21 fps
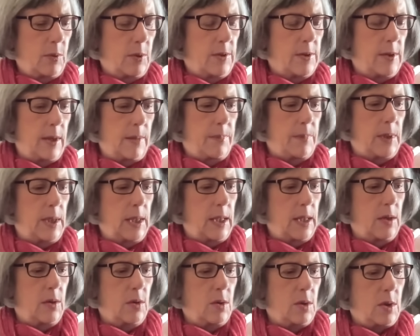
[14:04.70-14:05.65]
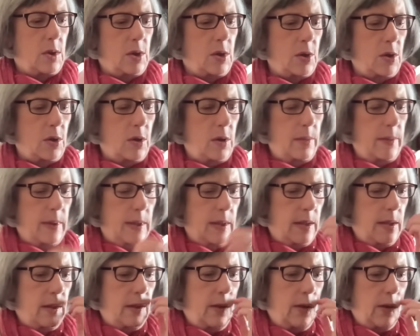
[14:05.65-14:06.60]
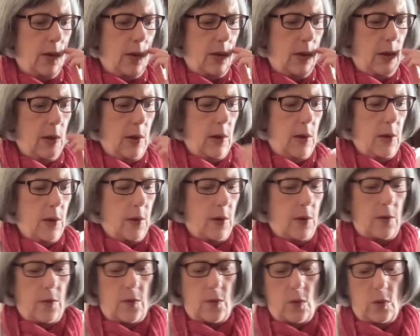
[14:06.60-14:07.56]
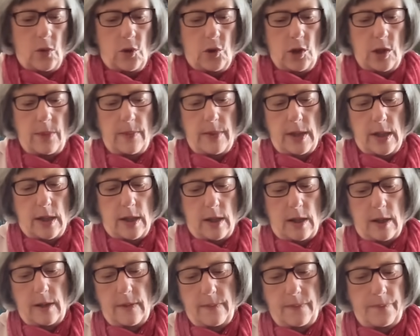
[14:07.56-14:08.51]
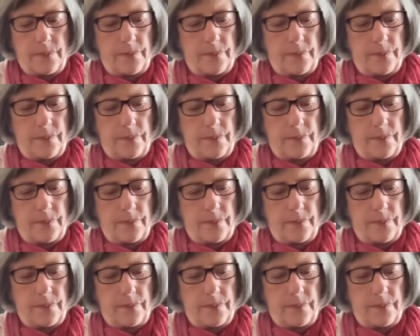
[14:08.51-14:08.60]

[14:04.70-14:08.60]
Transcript: What's happening in October for Gemini?